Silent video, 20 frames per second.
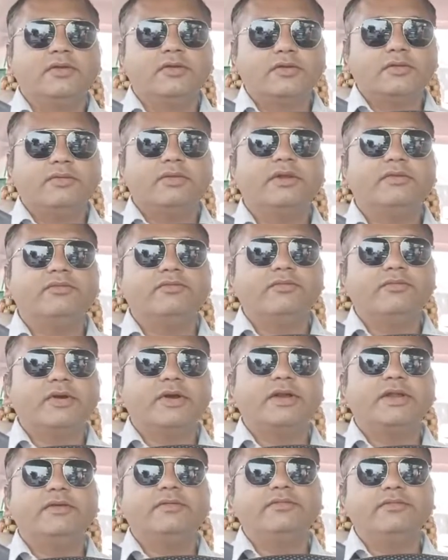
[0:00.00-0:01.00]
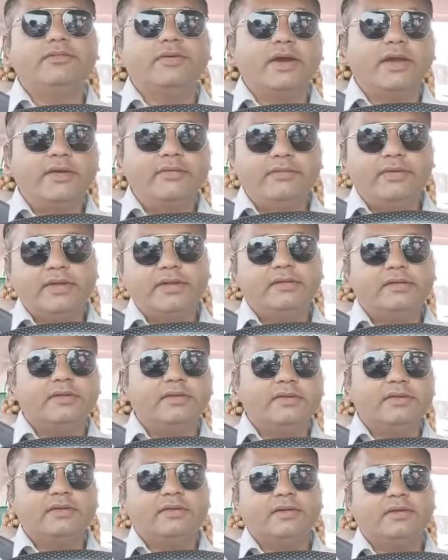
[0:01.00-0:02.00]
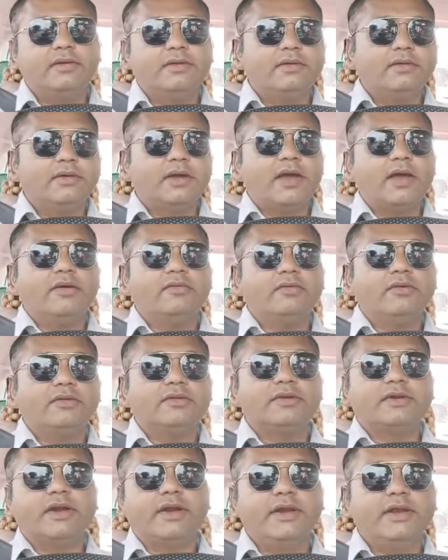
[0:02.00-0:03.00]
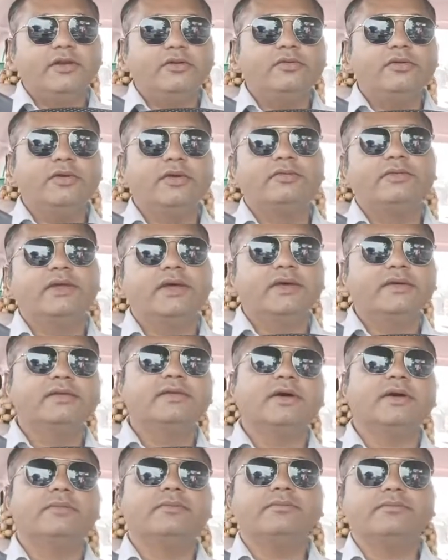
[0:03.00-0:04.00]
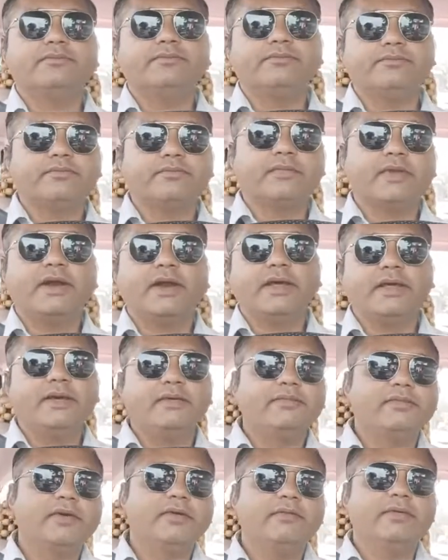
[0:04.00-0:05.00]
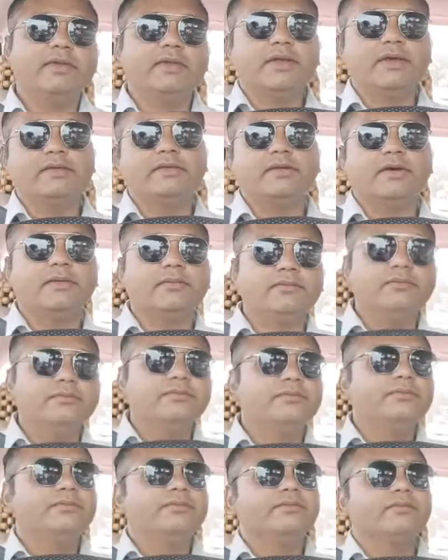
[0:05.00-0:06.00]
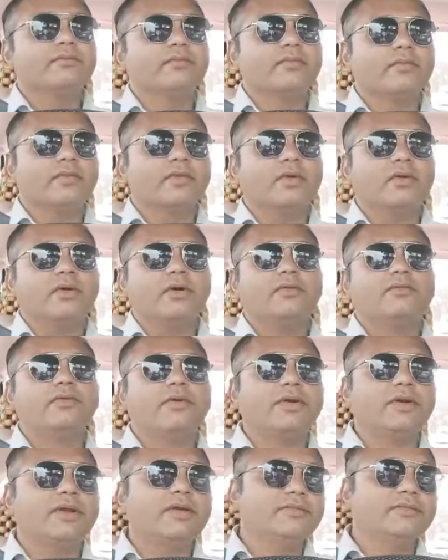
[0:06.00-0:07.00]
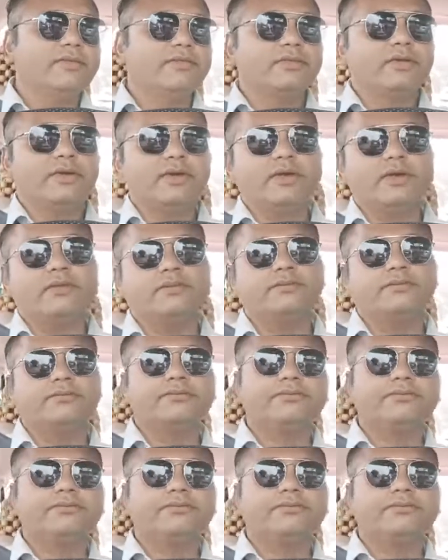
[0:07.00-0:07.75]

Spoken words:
So within 45 days I was ready to give the exam, and I have given the exam on 45th day.